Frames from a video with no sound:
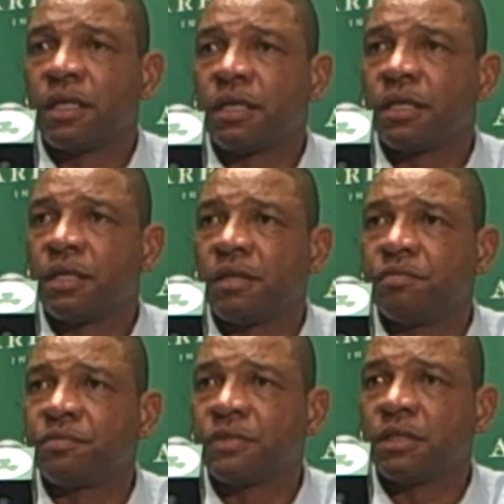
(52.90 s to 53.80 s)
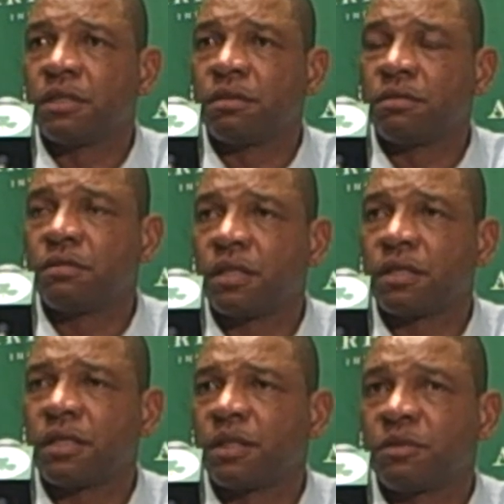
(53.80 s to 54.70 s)
Um, you know, uh,
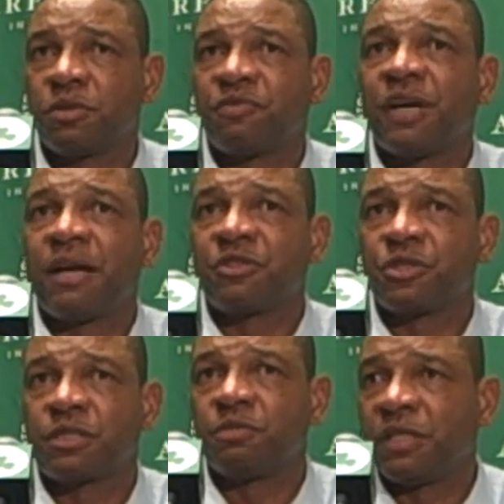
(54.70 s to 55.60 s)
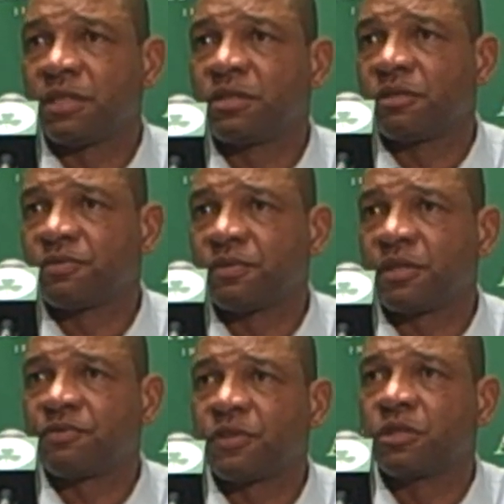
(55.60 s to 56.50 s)
I think it was five or six minutes in the
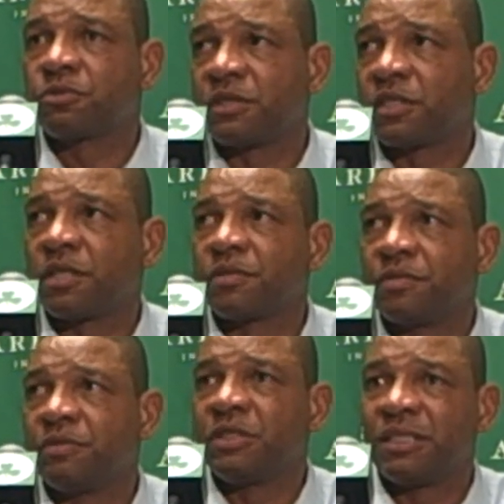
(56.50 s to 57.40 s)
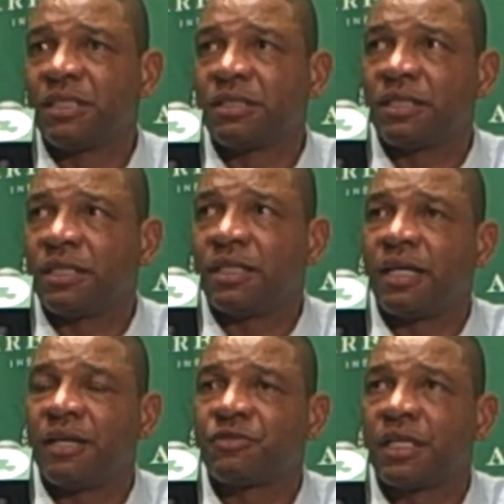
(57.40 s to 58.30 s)
uh, first we subbed him, and then we did it again at
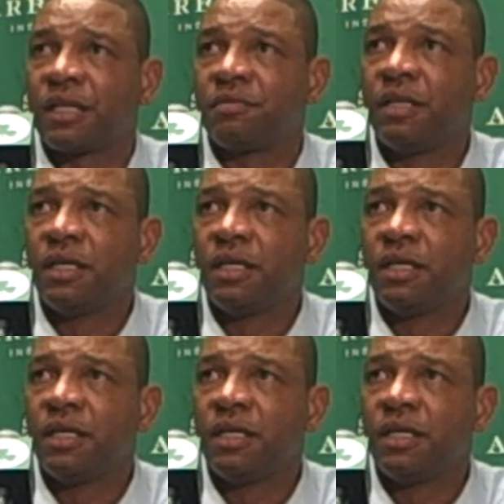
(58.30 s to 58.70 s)
halftime.